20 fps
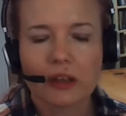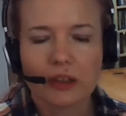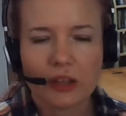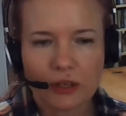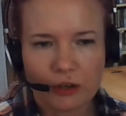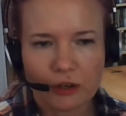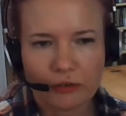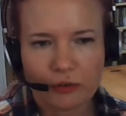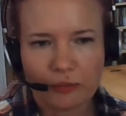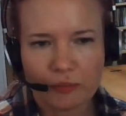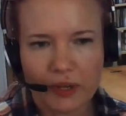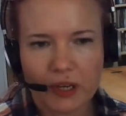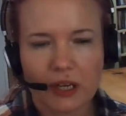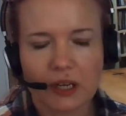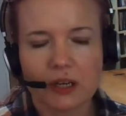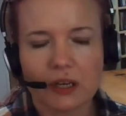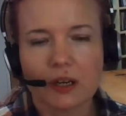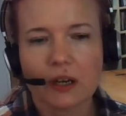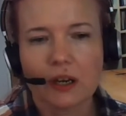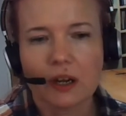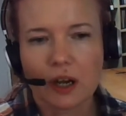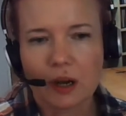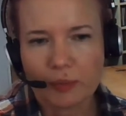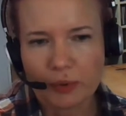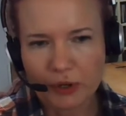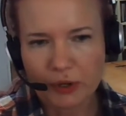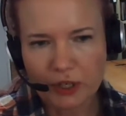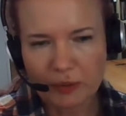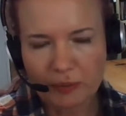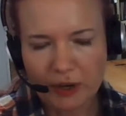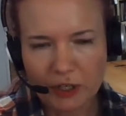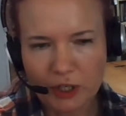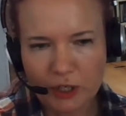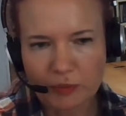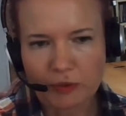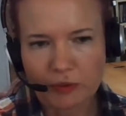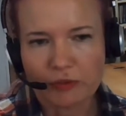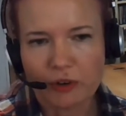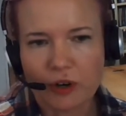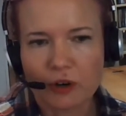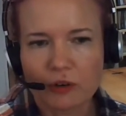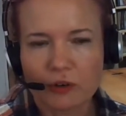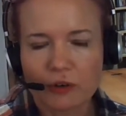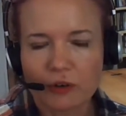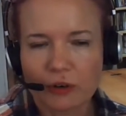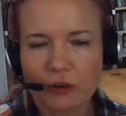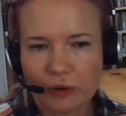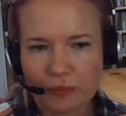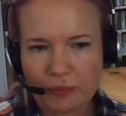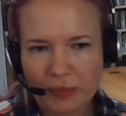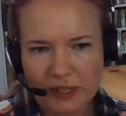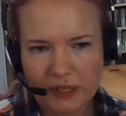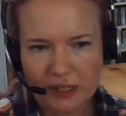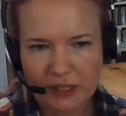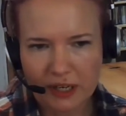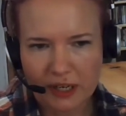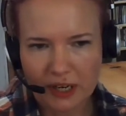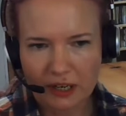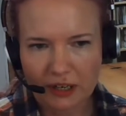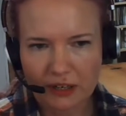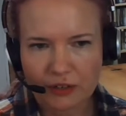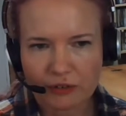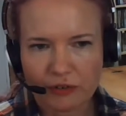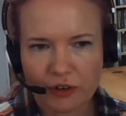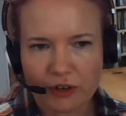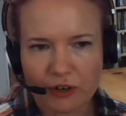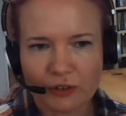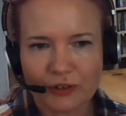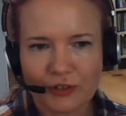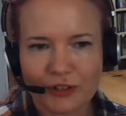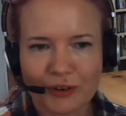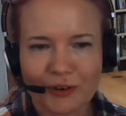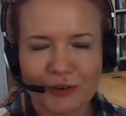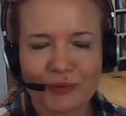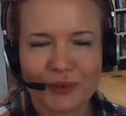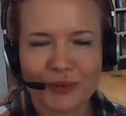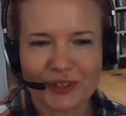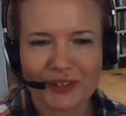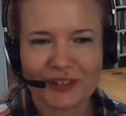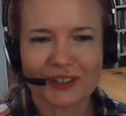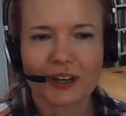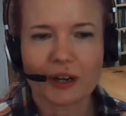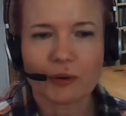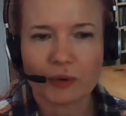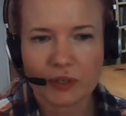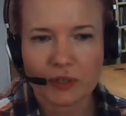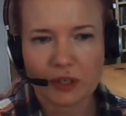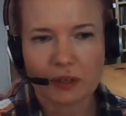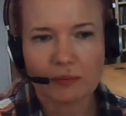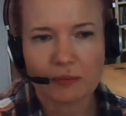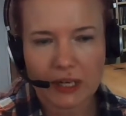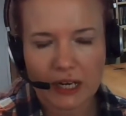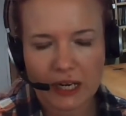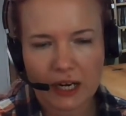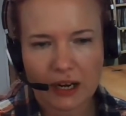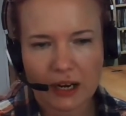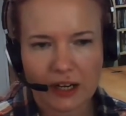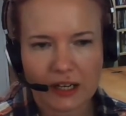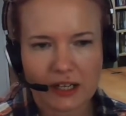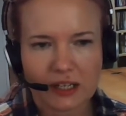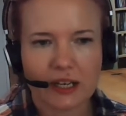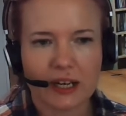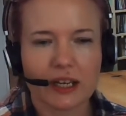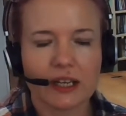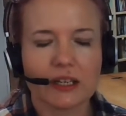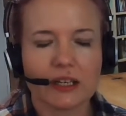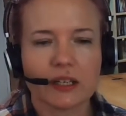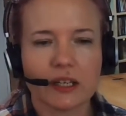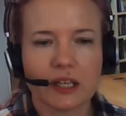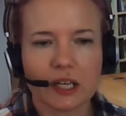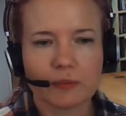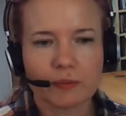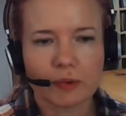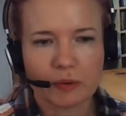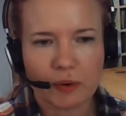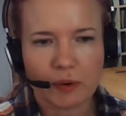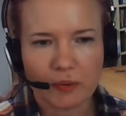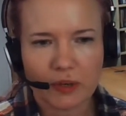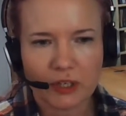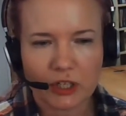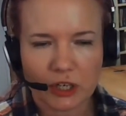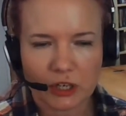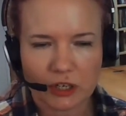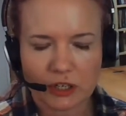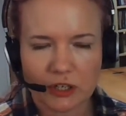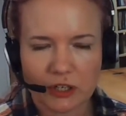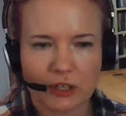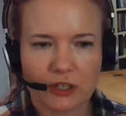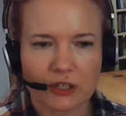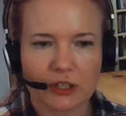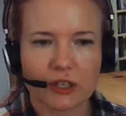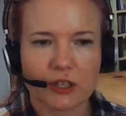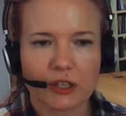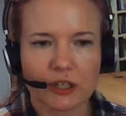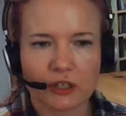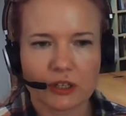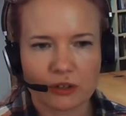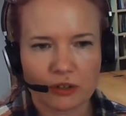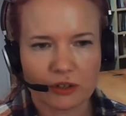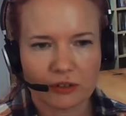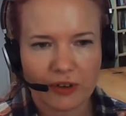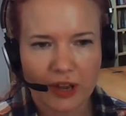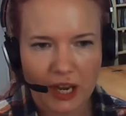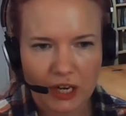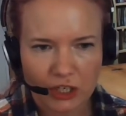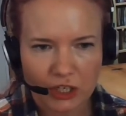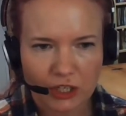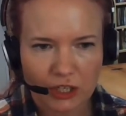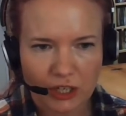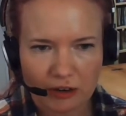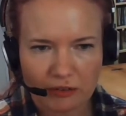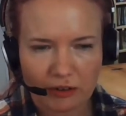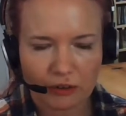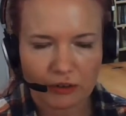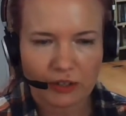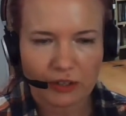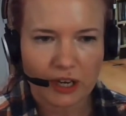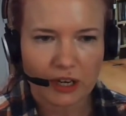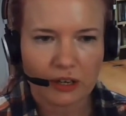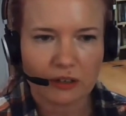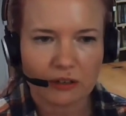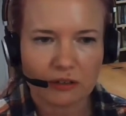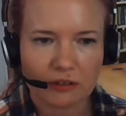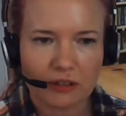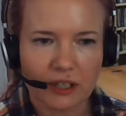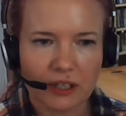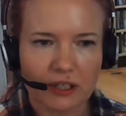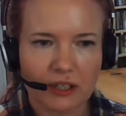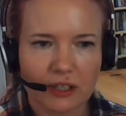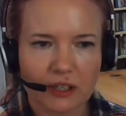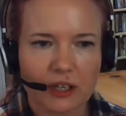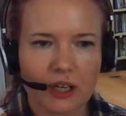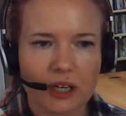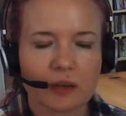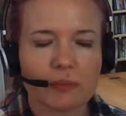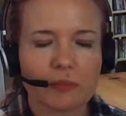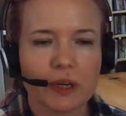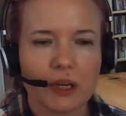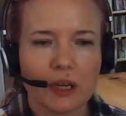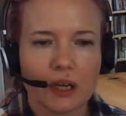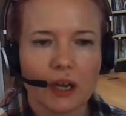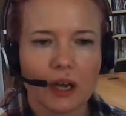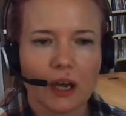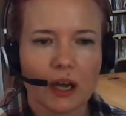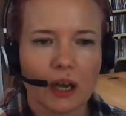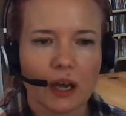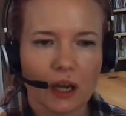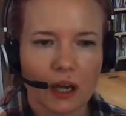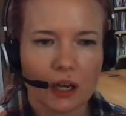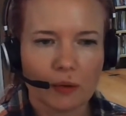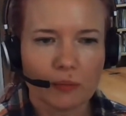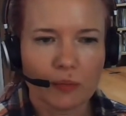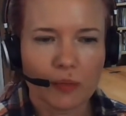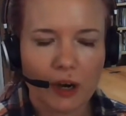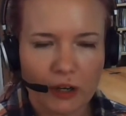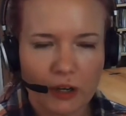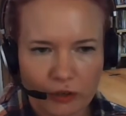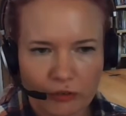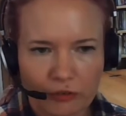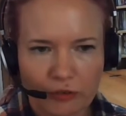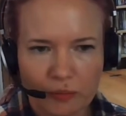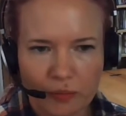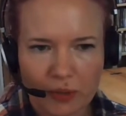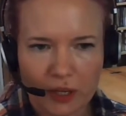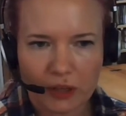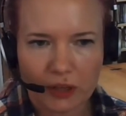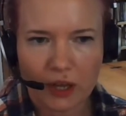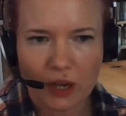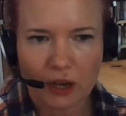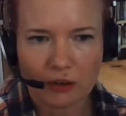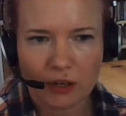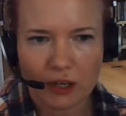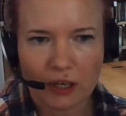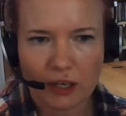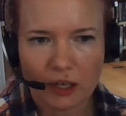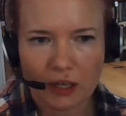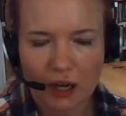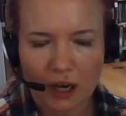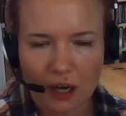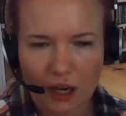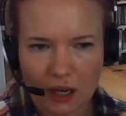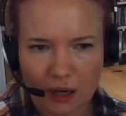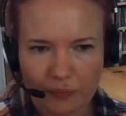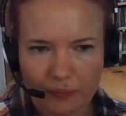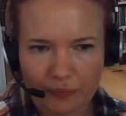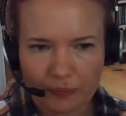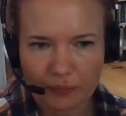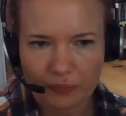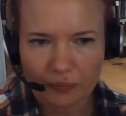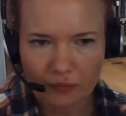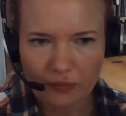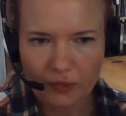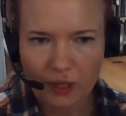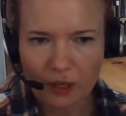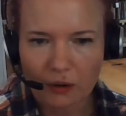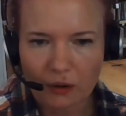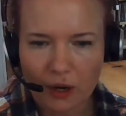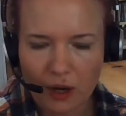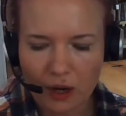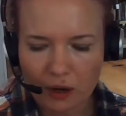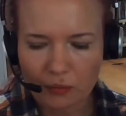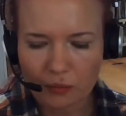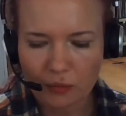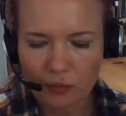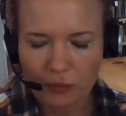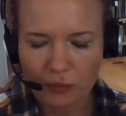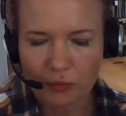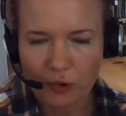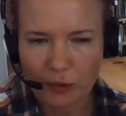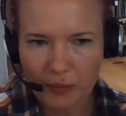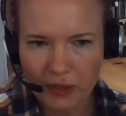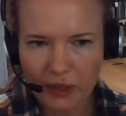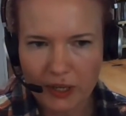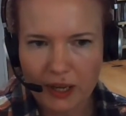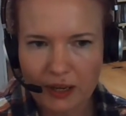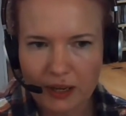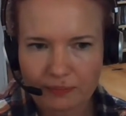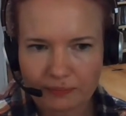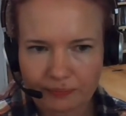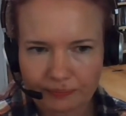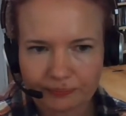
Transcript: They'd often be in a project management role or a business analyst role. So it wasn't I wasn't completely isolated. But when we just looked at the sort of engineering or technical leadership, um, I'd often be the only um, uh, woman there.